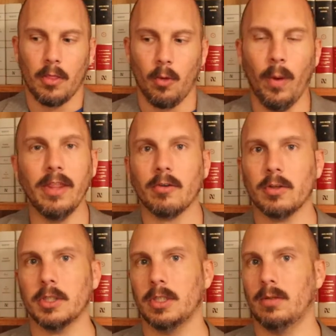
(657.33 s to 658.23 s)
The way the
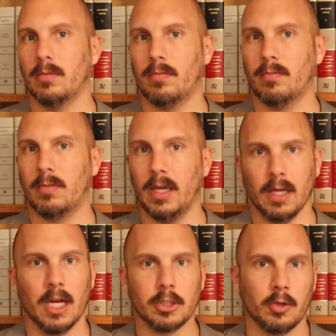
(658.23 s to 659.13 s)
Christian
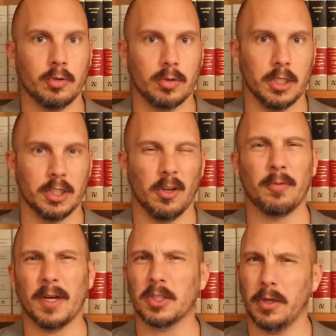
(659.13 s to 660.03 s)
theological tradition,
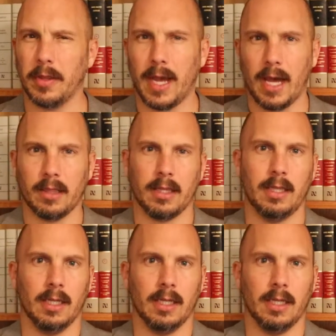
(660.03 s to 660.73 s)
especially the Catholic